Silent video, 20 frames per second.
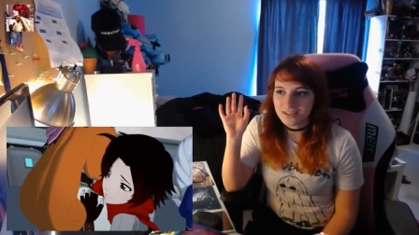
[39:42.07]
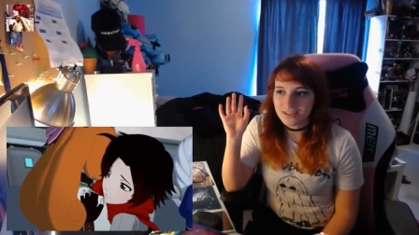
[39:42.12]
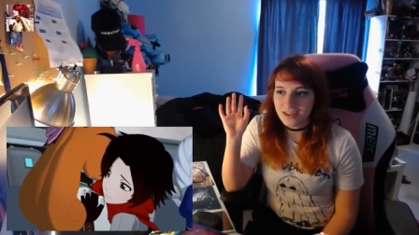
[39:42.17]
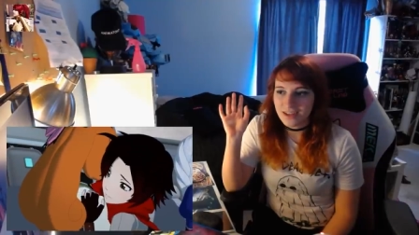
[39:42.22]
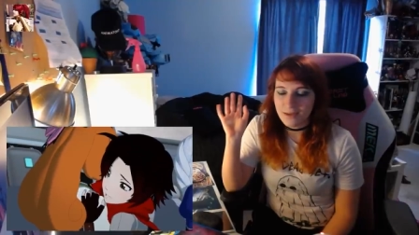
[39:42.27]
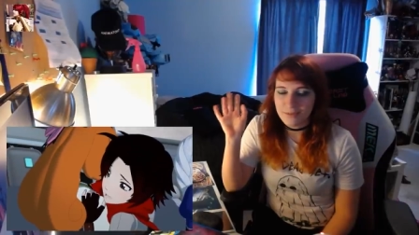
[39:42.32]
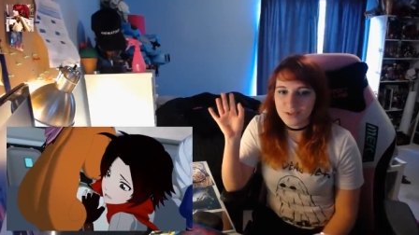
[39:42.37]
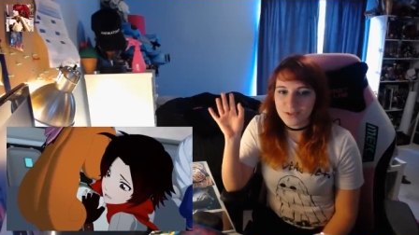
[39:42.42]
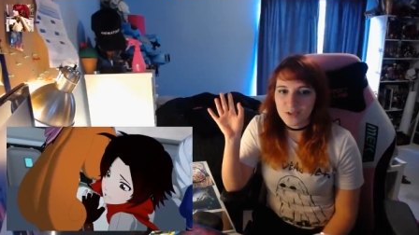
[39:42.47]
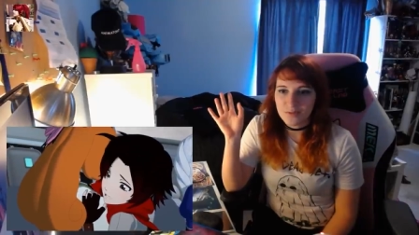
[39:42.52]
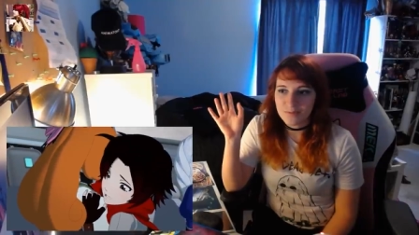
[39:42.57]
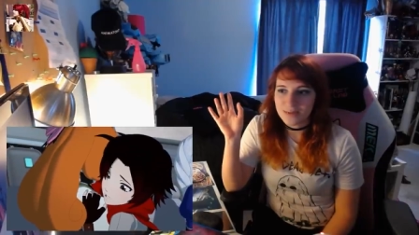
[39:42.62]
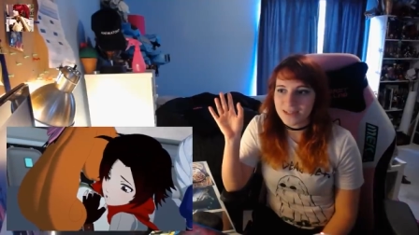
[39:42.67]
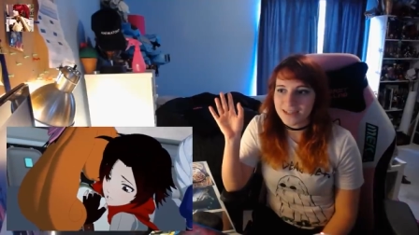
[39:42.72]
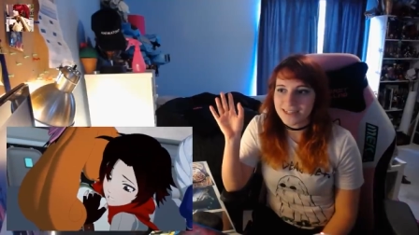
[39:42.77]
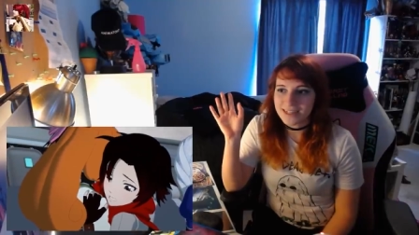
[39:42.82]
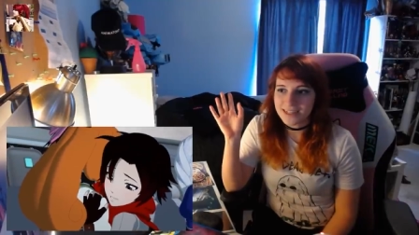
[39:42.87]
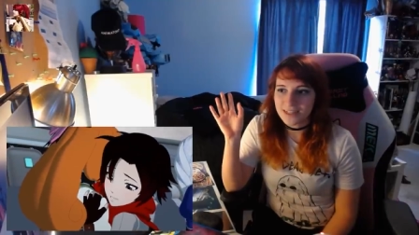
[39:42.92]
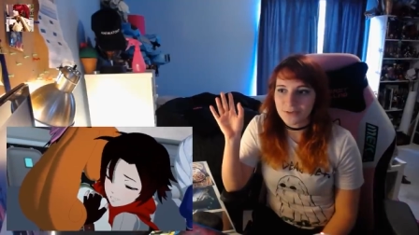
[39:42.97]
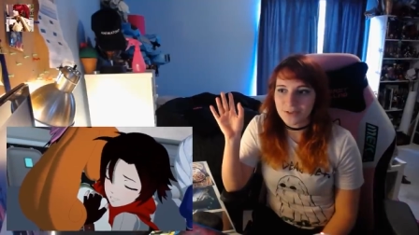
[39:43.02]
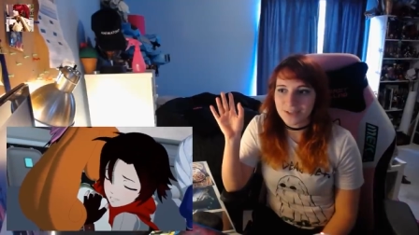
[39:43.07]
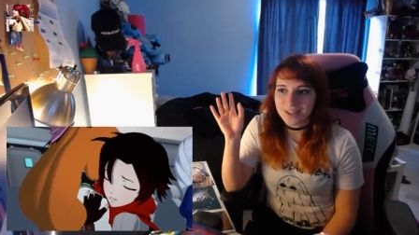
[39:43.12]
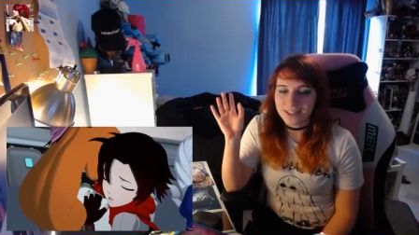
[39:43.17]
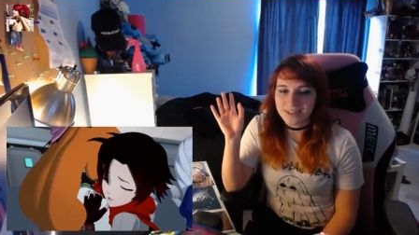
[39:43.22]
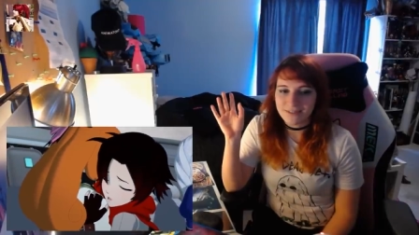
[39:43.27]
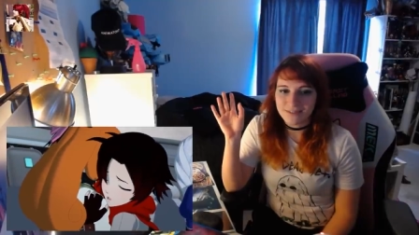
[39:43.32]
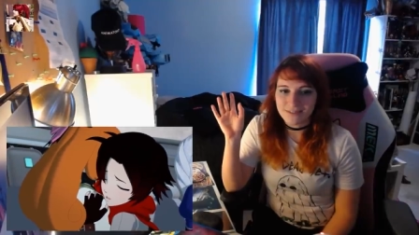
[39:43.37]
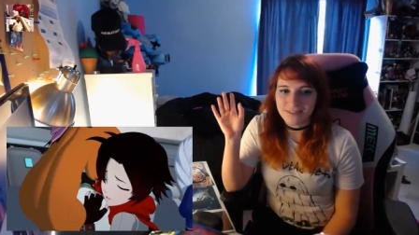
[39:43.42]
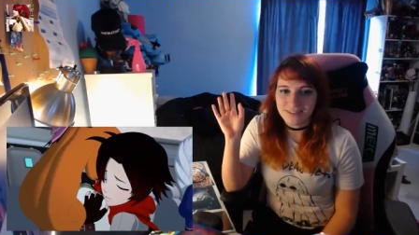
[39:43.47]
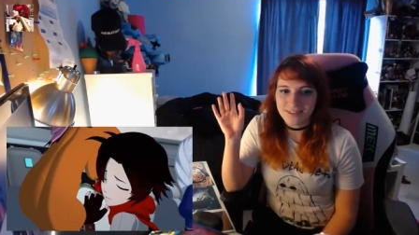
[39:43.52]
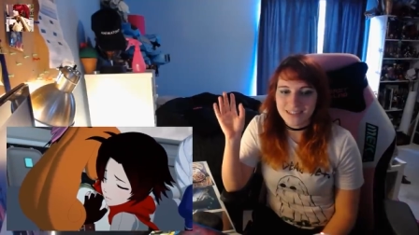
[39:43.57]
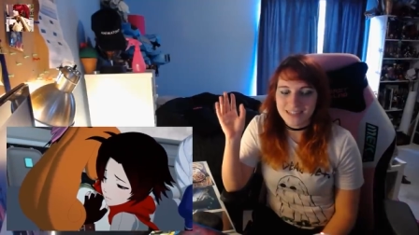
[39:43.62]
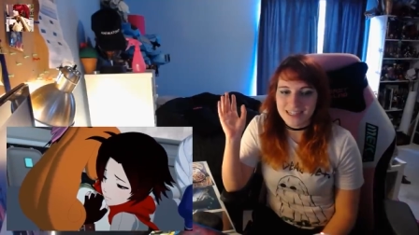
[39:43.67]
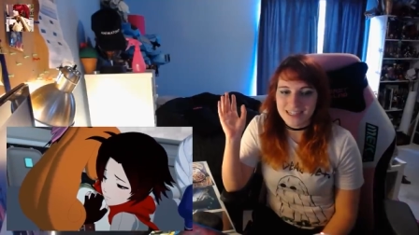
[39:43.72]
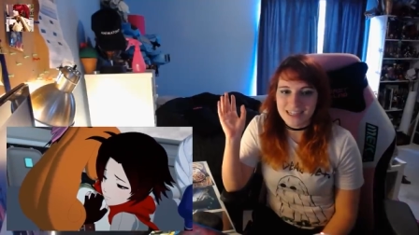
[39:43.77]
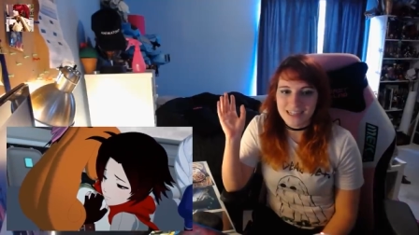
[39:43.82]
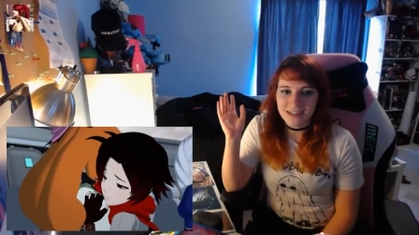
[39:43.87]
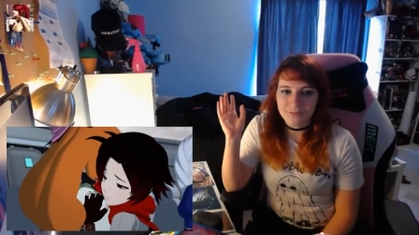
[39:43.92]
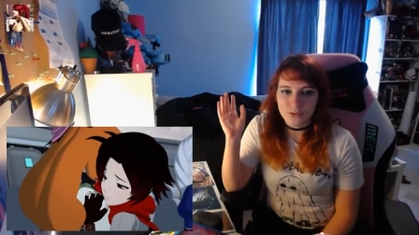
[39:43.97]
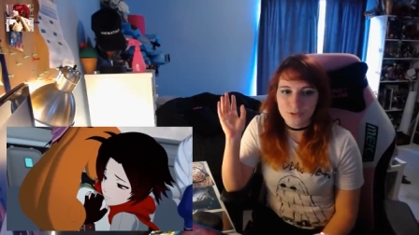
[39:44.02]
am too busy to really
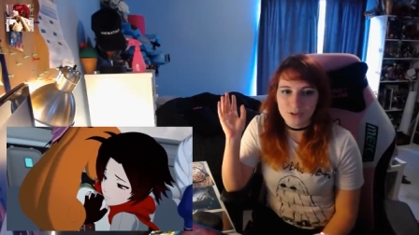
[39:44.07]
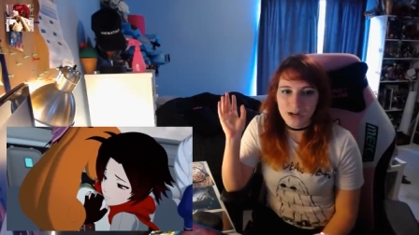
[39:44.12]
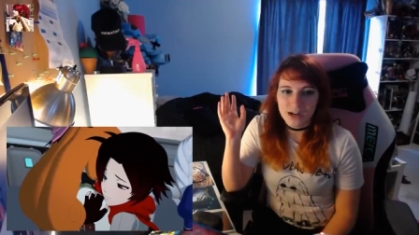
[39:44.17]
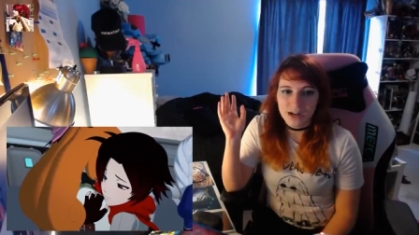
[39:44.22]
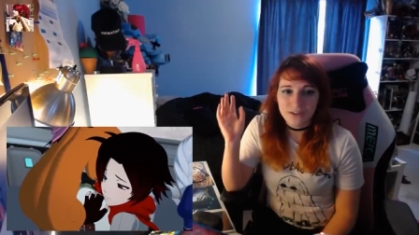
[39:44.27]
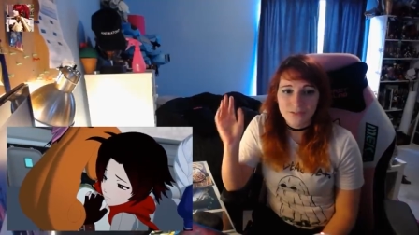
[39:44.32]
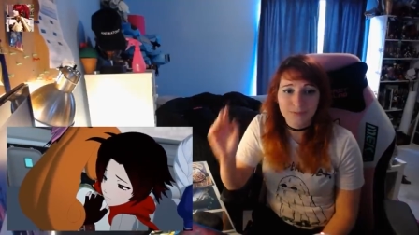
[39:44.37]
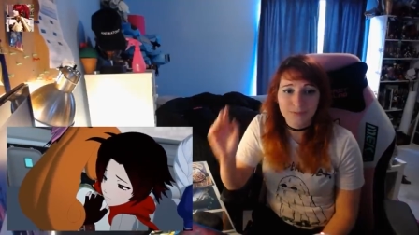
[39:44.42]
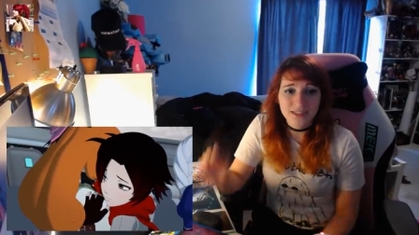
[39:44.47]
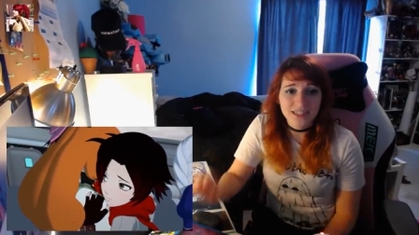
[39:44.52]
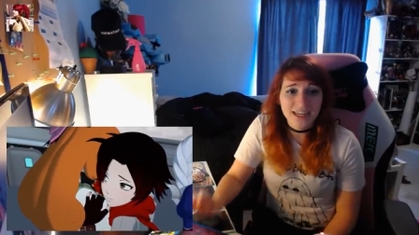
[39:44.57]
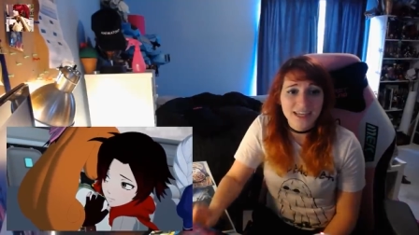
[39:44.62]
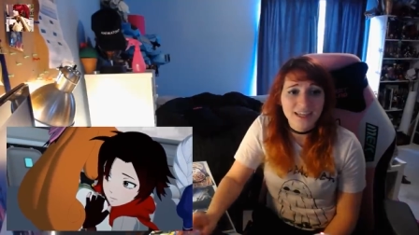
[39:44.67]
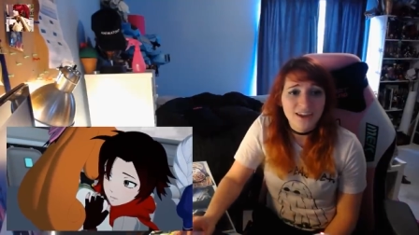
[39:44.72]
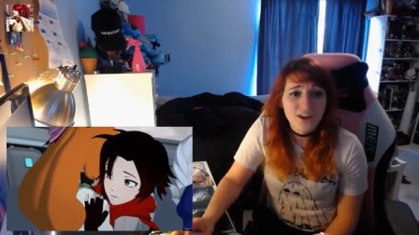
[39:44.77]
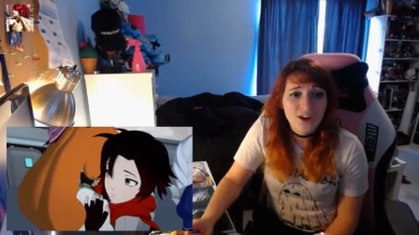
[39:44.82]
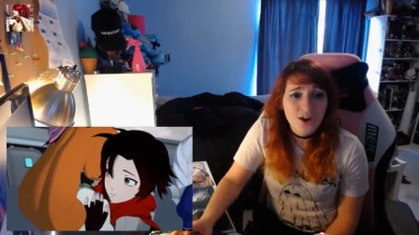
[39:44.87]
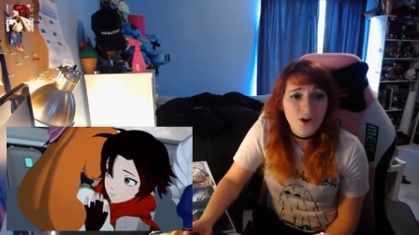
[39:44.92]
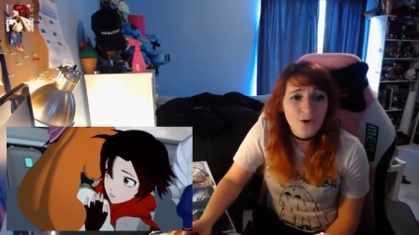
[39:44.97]
see them around but like